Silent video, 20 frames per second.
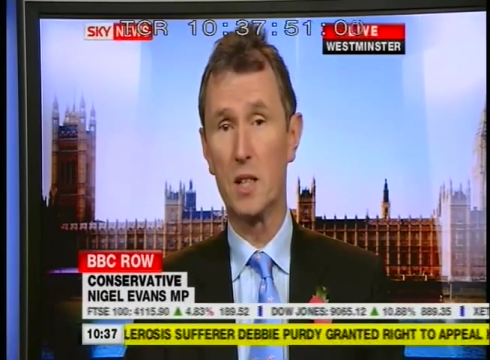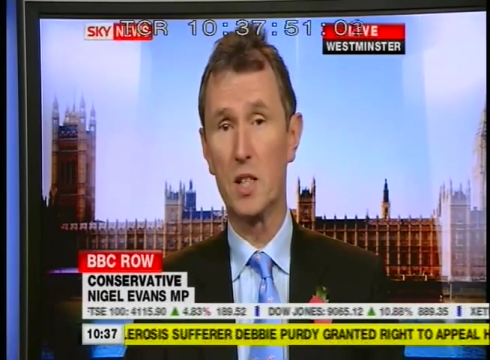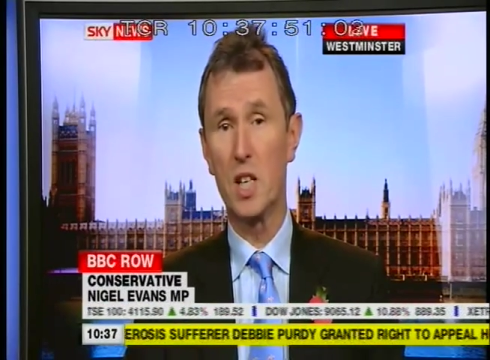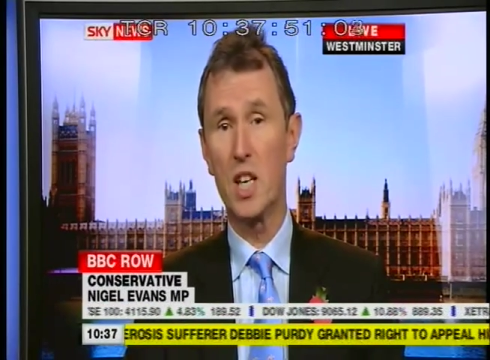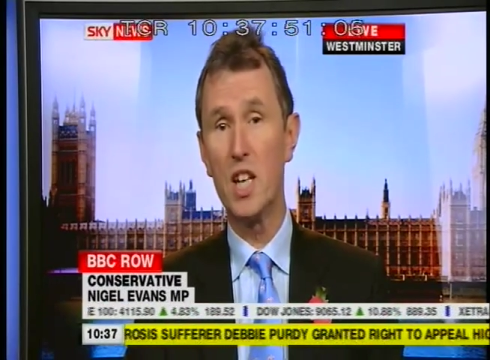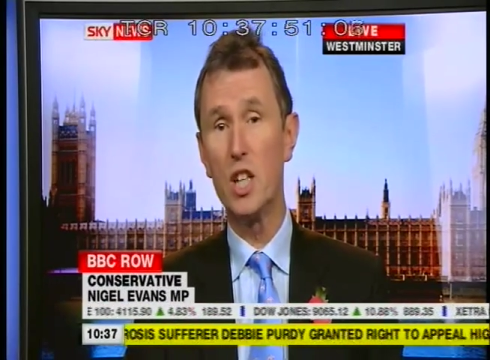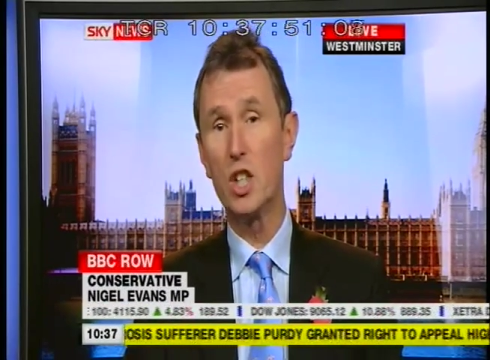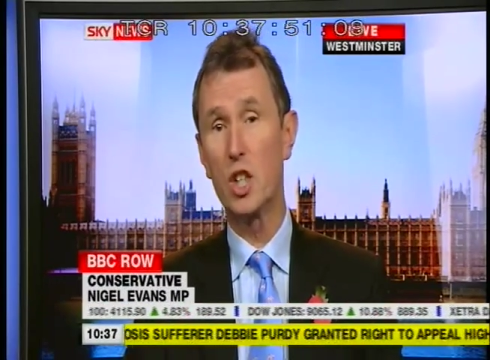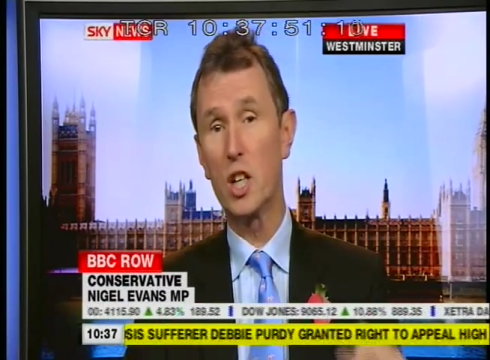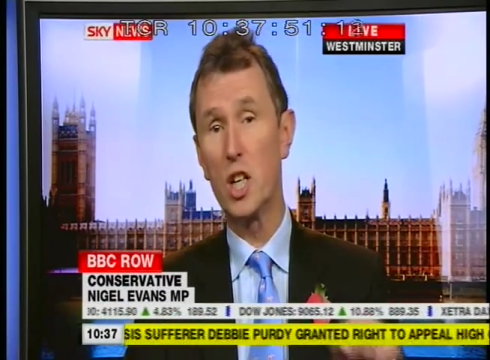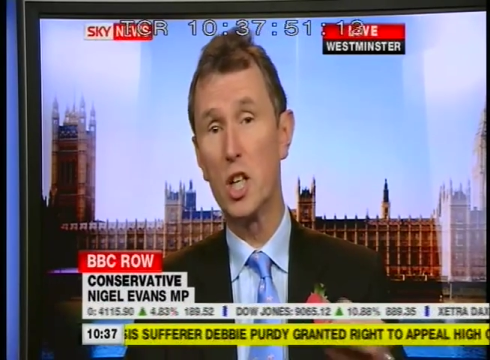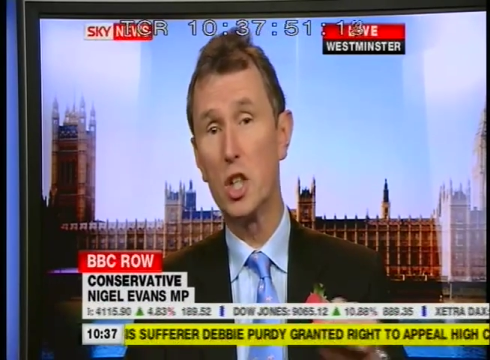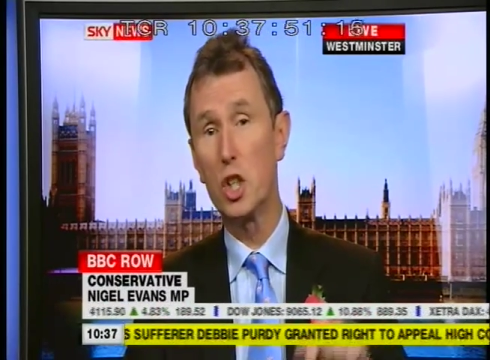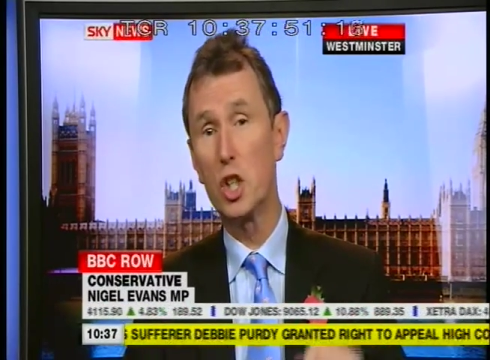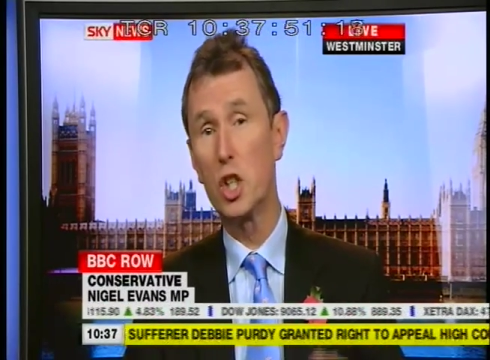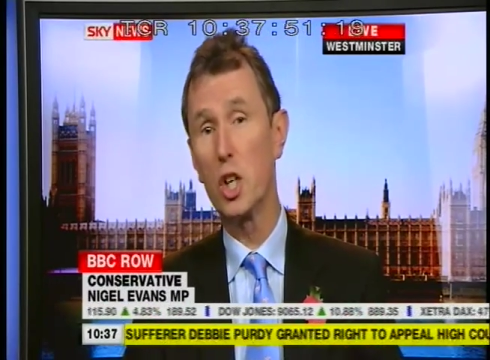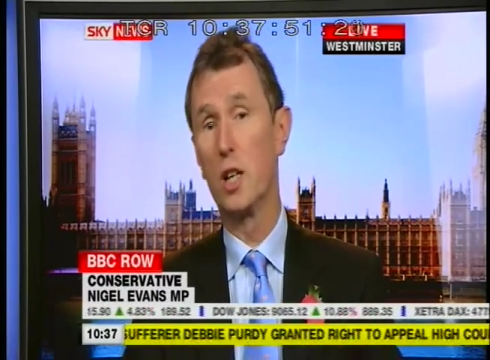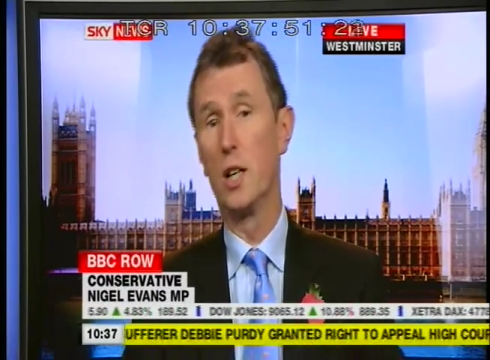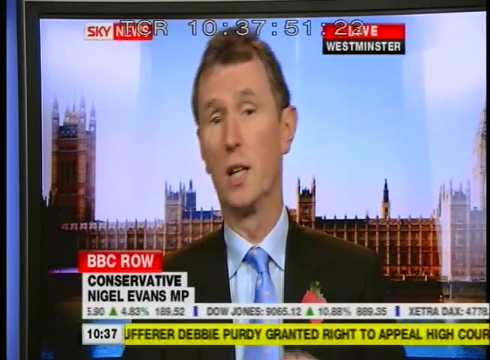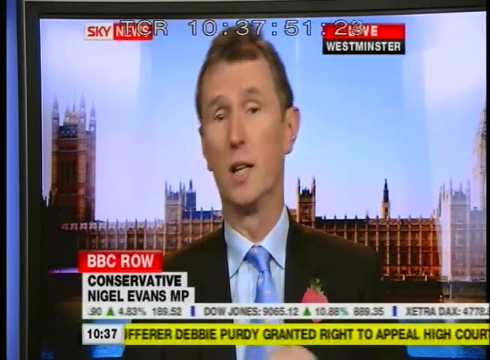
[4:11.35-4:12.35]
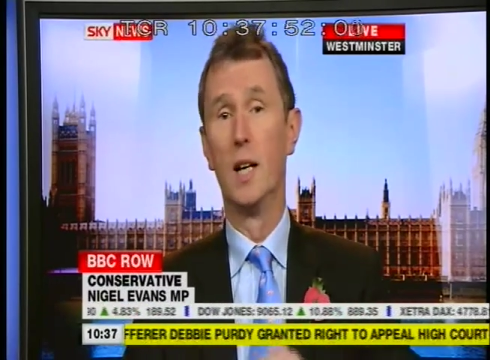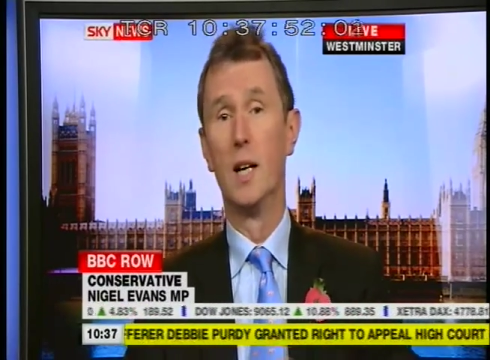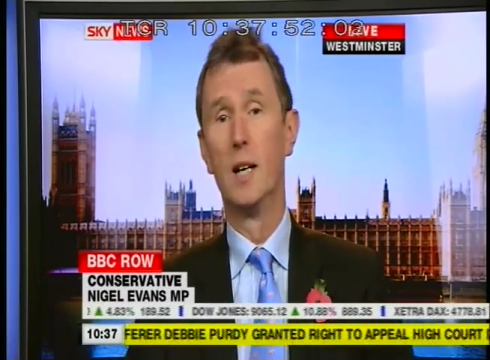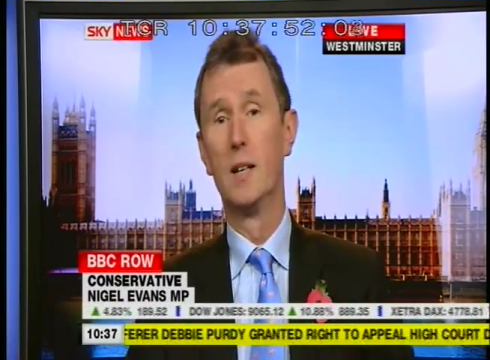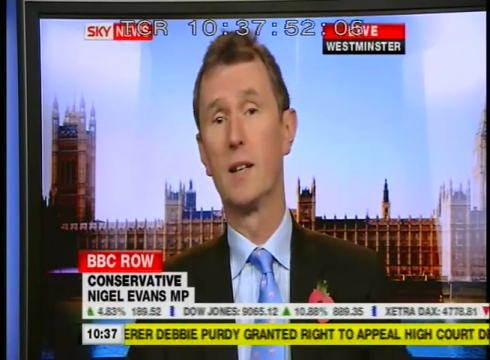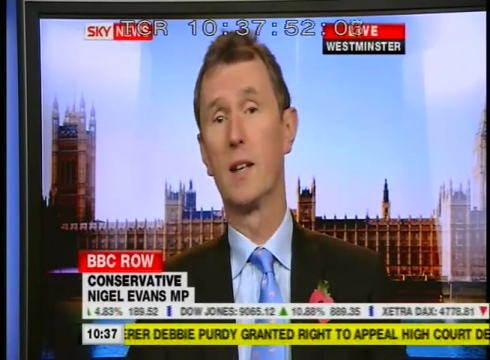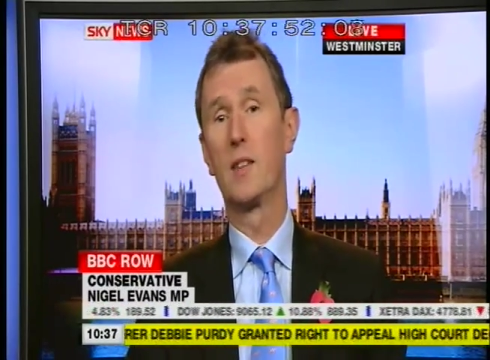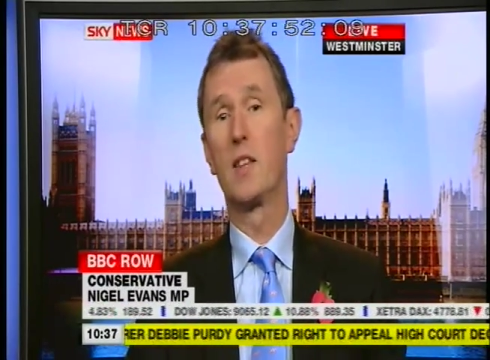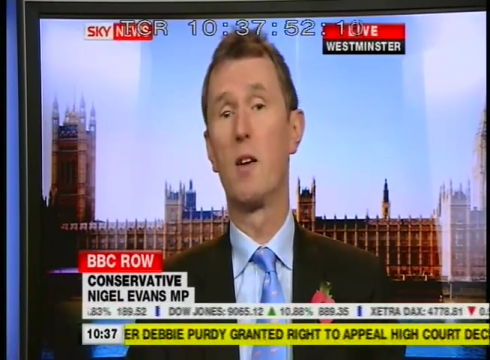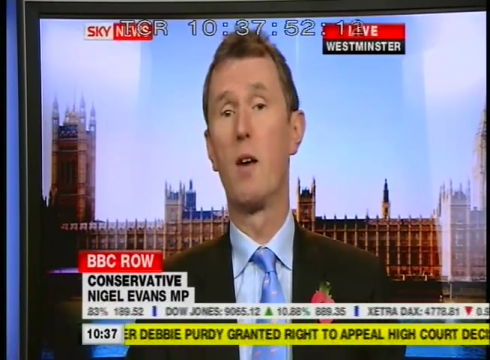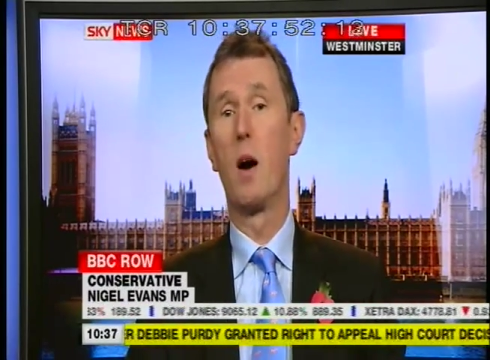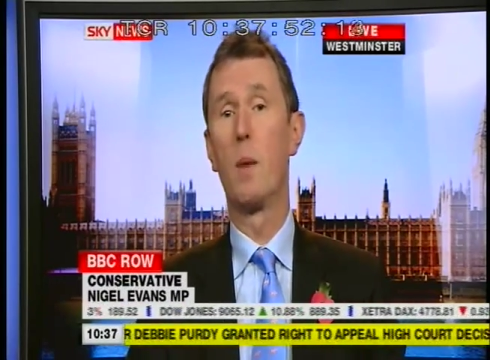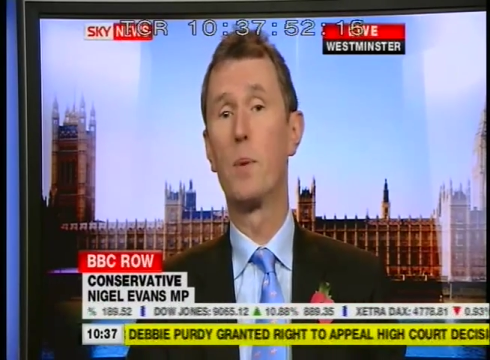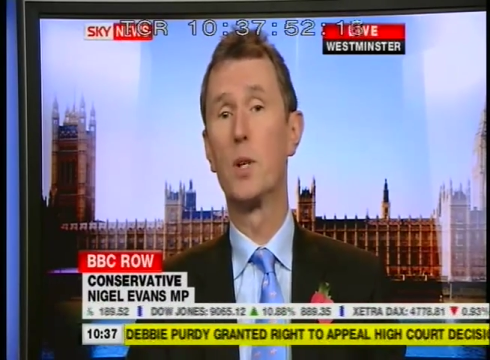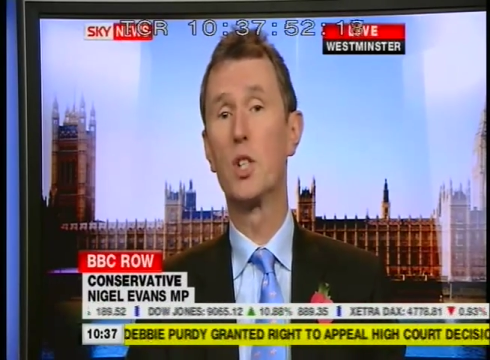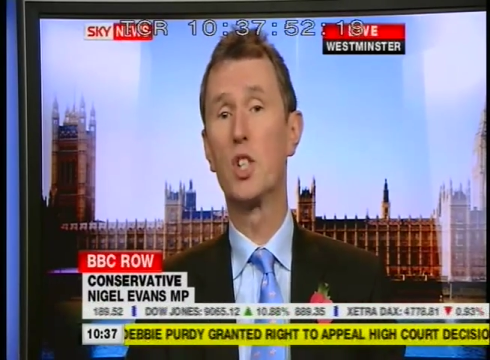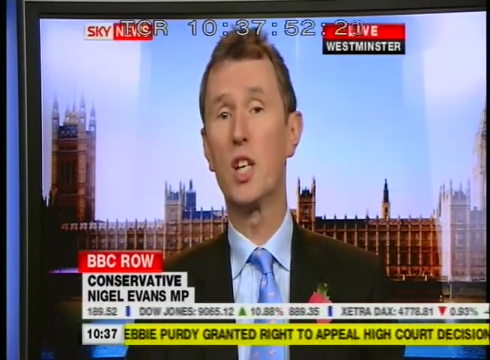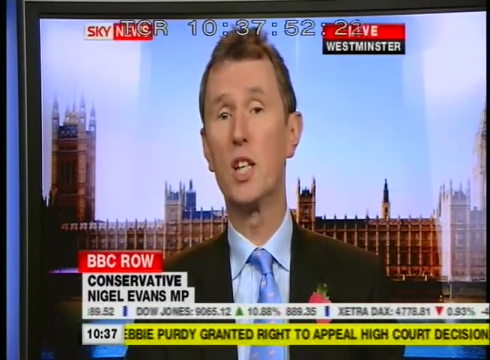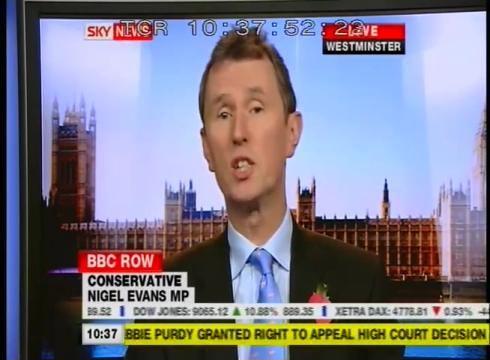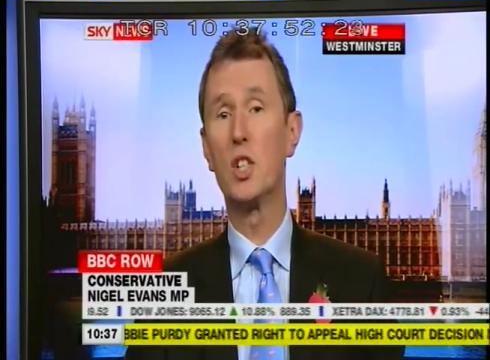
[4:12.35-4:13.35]
because he should ensure that there are
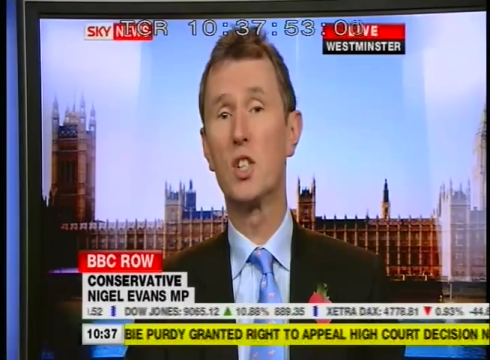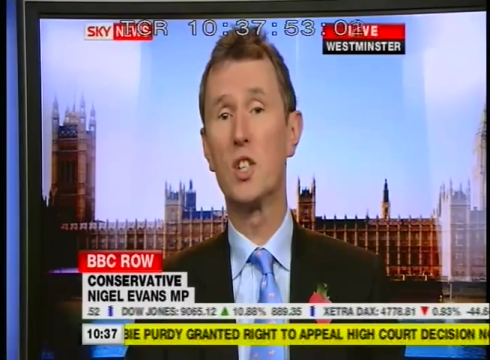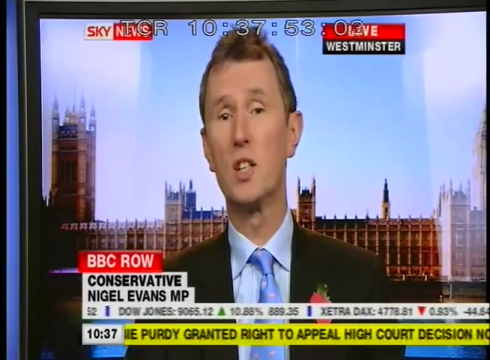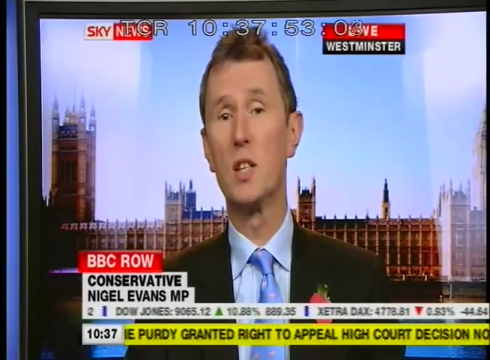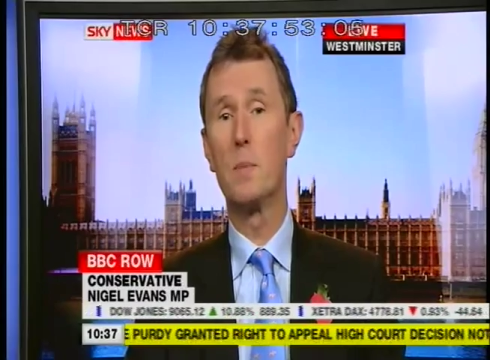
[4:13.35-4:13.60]
procedures